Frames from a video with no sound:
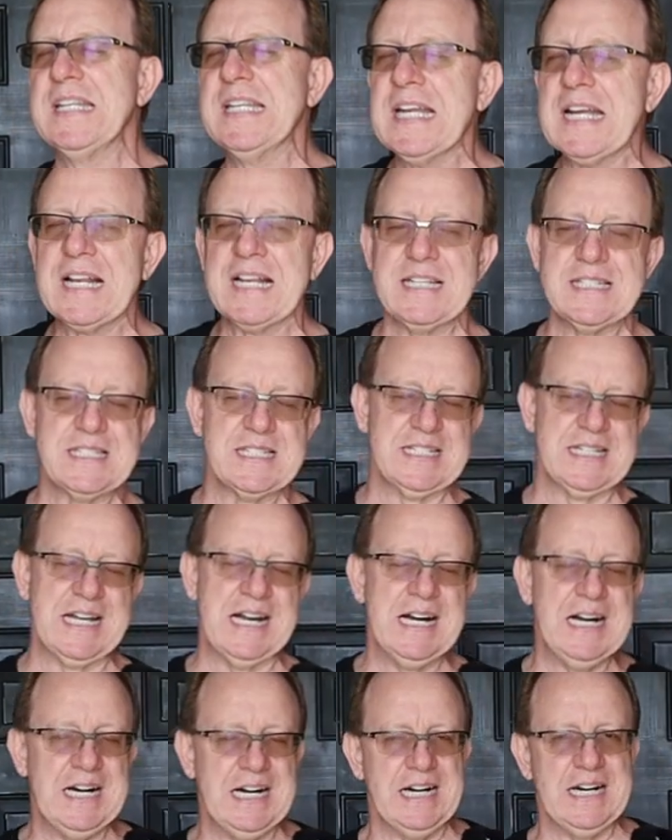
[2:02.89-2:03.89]
ridiculously
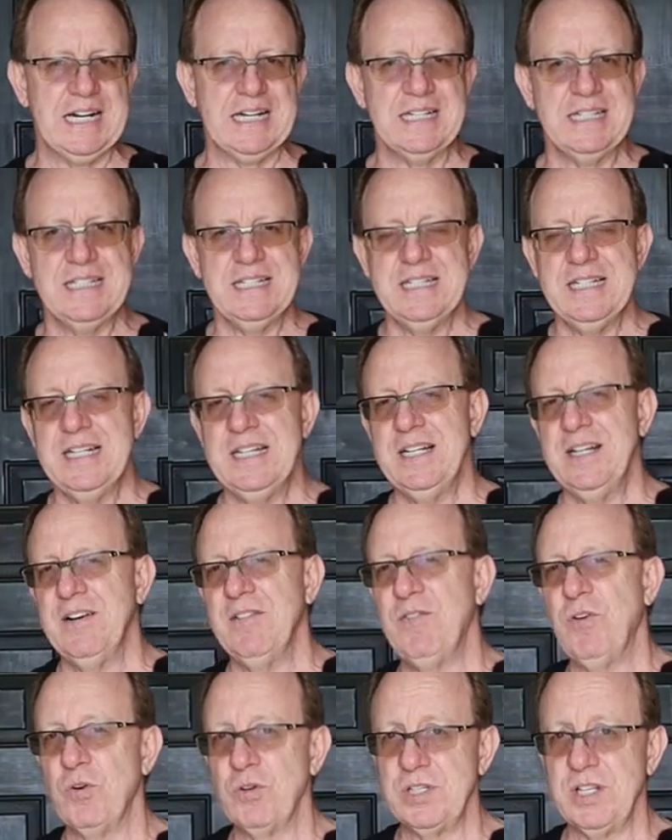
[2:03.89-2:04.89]
high.
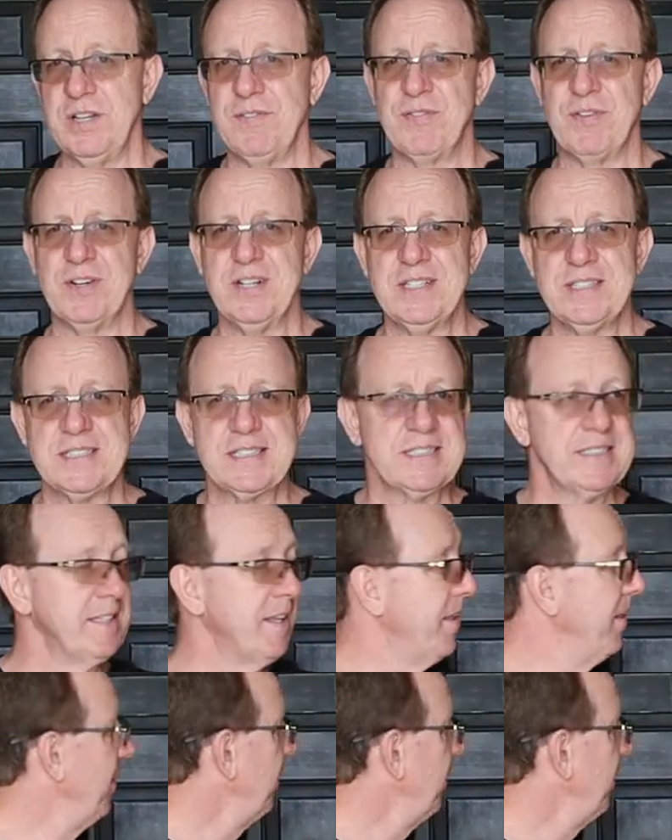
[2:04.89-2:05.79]
Fortunately for us,